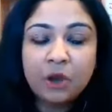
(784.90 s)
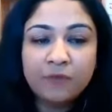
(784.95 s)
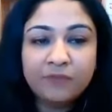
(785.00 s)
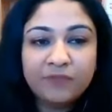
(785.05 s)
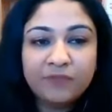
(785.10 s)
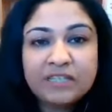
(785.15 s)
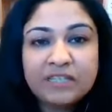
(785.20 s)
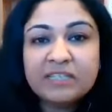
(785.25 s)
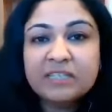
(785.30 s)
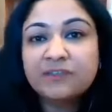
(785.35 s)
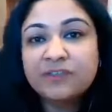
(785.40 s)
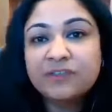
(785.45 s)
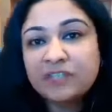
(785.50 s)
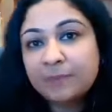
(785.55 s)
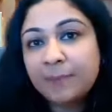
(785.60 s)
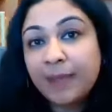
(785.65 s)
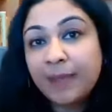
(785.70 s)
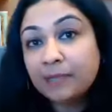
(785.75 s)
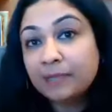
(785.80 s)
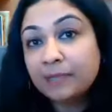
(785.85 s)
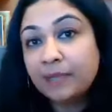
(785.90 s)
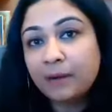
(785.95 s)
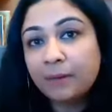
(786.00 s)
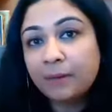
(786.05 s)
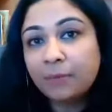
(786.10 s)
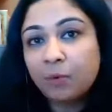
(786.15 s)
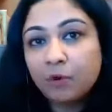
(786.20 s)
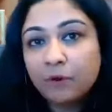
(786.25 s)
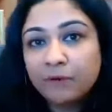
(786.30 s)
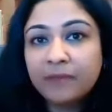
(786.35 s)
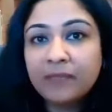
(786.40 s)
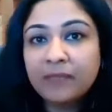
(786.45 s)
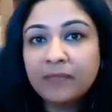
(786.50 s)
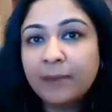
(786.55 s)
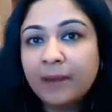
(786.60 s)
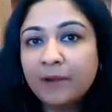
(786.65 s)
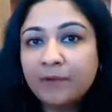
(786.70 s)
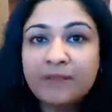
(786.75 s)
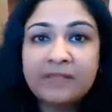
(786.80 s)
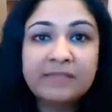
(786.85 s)
of disrespect that are motivated
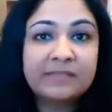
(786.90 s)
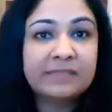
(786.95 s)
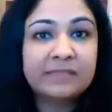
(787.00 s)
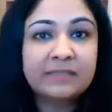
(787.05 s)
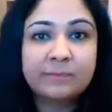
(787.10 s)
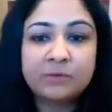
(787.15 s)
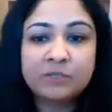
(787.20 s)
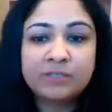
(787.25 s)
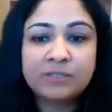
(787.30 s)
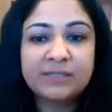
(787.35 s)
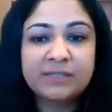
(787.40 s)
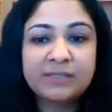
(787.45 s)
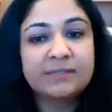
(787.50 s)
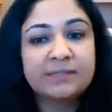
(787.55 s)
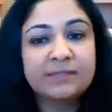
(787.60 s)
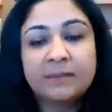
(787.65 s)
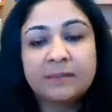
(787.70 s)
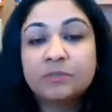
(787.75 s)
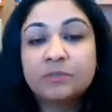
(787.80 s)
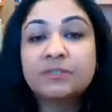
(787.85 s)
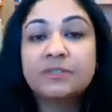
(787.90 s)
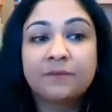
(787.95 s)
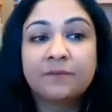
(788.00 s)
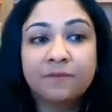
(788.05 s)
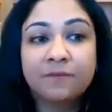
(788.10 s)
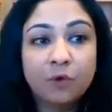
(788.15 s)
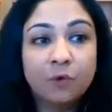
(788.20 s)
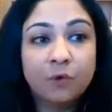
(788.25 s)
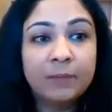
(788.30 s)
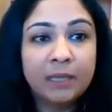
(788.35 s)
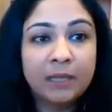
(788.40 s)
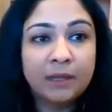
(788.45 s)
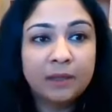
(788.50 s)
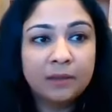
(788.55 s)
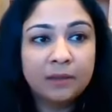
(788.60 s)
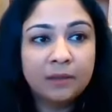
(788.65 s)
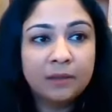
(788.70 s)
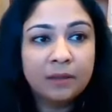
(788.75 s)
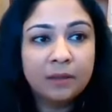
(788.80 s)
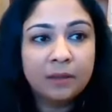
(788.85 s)
by racism or sexism or xenophobia.
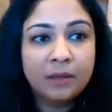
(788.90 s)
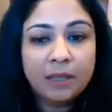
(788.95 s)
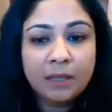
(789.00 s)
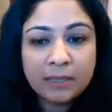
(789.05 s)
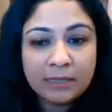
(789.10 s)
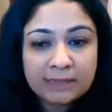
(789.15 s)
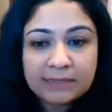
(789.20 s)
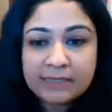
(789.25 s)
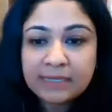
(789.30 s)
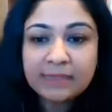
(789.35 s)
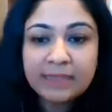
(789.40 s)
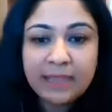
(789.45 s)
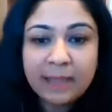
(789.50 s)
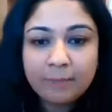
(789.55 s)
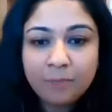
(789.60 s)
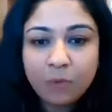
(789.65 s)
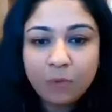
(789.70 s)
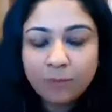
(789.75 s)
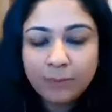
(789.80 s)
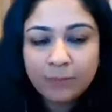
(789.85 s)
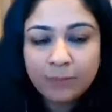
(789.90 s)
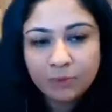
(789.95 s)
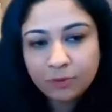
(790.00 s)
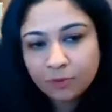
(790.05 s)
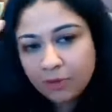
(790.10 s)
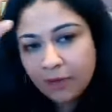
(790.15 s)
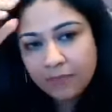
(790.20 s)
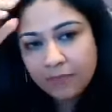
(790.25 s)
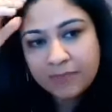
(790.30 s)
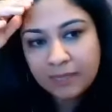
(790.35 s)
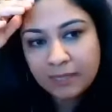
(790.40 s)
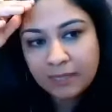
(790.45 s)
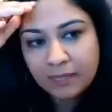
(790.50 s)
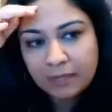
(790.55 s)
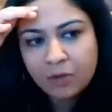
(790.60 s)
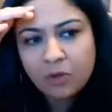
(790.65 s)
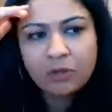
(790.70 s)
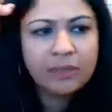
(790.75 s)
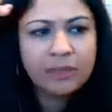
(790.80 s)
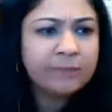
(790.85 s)
Because in that moment, you're not
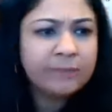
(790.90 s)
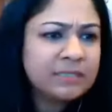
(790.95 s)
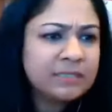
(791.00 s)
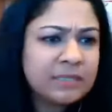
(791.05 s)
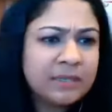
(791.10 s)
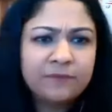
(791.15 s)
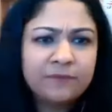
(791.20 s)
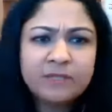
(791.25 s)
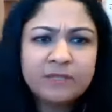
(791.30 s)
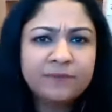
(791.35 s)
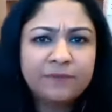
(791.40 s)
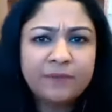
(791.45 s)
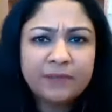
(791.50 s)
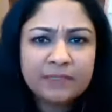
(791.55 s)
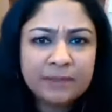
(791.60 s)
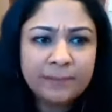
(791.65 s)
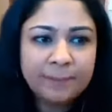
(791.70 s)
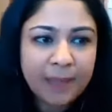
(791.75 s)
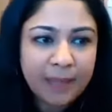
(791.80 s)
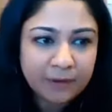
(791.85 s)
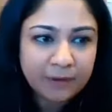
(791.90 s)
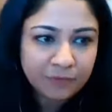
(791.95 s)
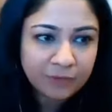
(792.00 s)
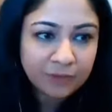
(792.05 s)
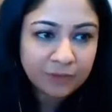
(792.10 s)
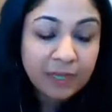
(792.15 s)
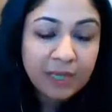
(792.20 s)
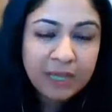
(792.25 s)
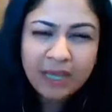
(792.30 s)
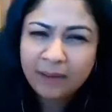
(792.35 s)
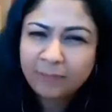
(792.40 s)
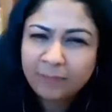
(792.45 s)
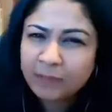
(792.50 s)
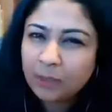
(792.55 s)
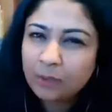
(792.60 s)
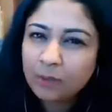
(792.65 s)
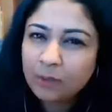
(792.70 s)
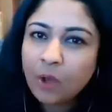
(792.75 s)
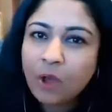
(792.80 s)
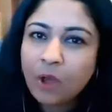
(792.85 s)
thinking, oh, let me see if this fits a pattern. I
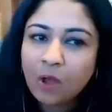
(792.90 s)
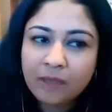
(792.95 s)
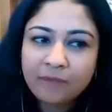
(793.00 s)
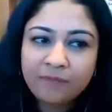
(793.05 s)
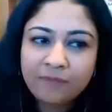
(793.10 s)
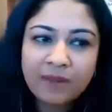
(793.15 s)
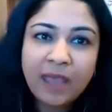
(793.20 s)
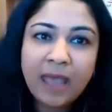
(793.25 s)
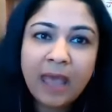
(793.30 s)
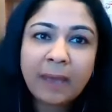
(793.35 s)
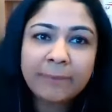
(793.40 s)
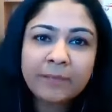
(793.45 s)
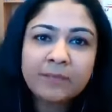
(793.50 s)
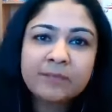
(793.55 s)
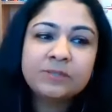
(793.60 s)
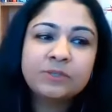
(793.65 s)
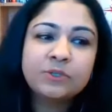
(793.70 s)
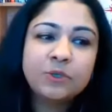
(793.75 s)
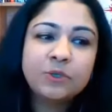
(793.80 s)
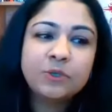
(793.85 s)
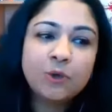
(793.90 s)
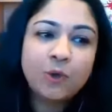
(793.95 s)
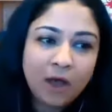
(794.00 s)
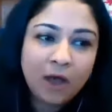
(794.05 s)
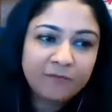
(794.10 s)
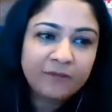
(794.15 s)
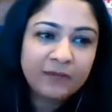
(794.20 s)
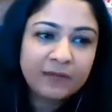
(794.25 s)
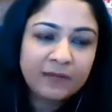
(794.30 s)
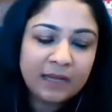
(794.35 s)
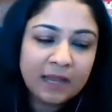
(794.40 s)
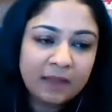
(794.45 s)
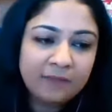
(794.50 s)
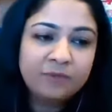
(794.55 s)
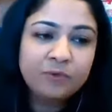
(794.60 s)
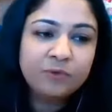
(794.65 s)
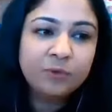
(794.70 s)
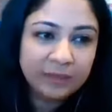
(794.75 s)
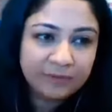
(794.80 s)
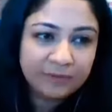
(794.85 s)
mean, if it happens to you often enough,
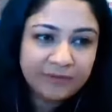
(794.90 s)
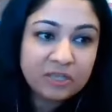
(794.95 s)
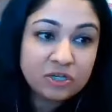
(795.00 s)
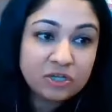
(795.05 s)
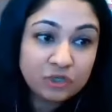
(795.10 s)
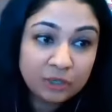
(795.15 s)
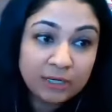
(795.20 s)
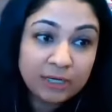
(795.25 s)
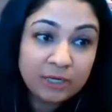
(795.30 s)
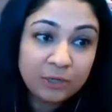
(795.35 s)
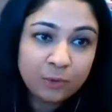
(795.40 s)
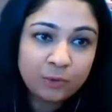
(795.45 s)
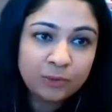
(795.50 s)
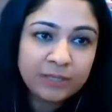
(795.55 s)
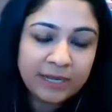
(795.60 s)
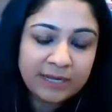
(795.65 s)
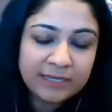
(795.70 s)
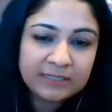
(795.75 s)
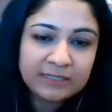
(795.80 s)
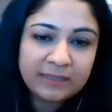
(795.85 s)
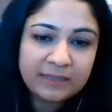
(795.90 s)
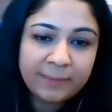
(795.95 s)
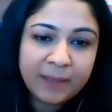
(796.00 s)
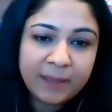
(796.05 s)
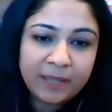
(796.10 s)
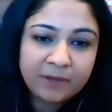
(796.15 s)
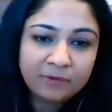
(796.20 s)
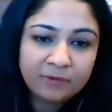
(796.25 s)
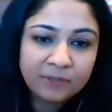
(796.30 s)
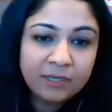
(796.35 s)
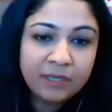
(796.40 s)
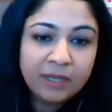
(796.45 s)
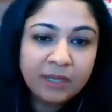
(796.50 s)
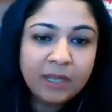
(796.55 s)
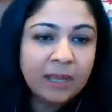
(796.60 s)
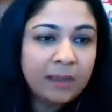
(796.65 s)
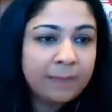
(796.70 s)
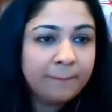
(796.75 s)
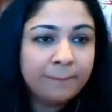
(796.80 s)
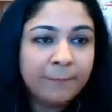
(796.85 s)
you'll eventually know that it's the pattern.
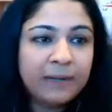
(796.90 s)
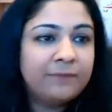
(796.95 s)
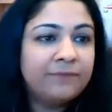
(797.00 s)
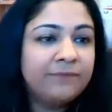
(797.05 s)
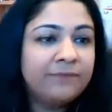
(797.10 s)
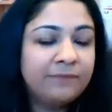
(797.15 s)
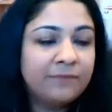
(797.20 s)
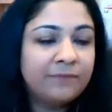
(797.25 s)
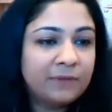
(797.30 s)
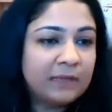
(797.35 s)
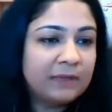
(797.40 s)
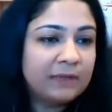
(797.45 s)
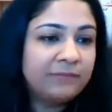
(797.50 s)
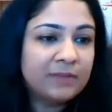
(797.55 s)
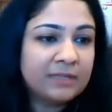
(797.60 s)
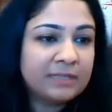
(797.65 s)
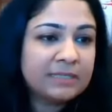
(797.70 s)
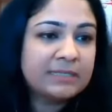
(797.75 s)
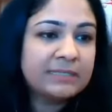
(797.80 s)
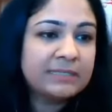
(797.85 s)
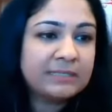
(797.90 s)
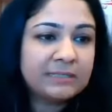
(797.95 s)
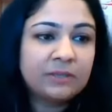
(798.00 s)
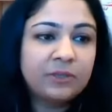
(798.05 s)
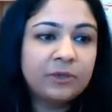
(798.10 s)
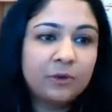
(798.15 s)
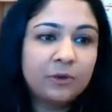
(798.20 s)
But if it's,